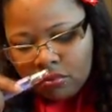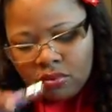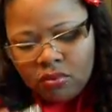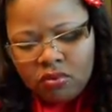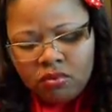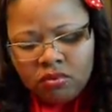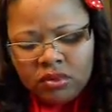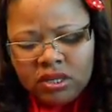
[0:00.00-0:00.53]
see.
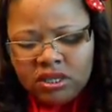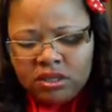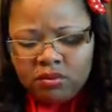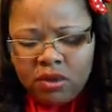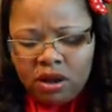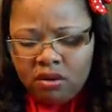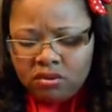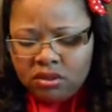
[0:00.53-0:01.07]
Ooh, it
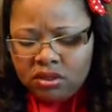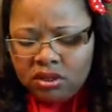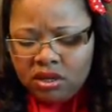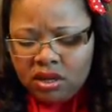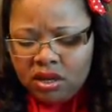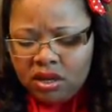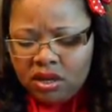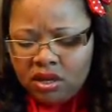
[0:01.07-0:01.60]
smells
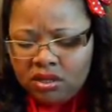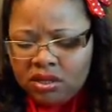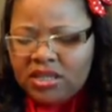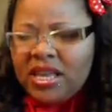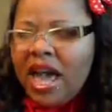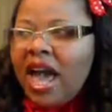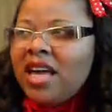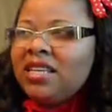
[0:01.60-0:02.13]
good.
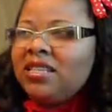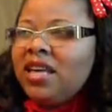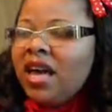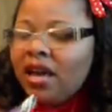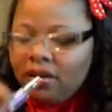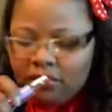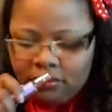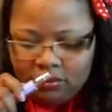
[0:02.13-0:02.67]
This has
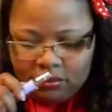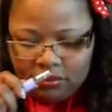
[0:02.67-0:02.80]
that